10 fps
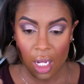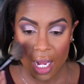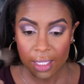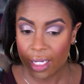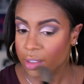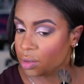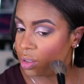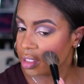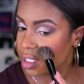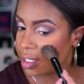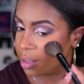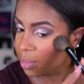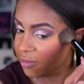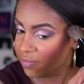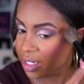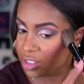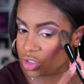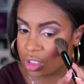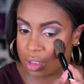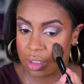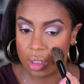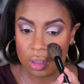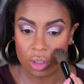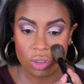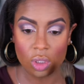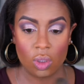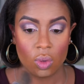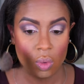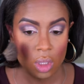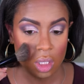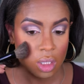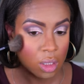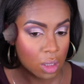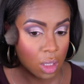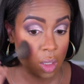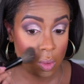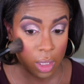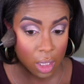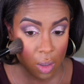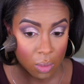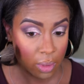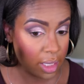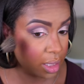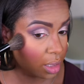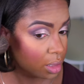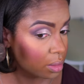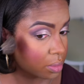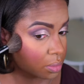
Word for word: highlighter on yet, and my face just looks so glowy already.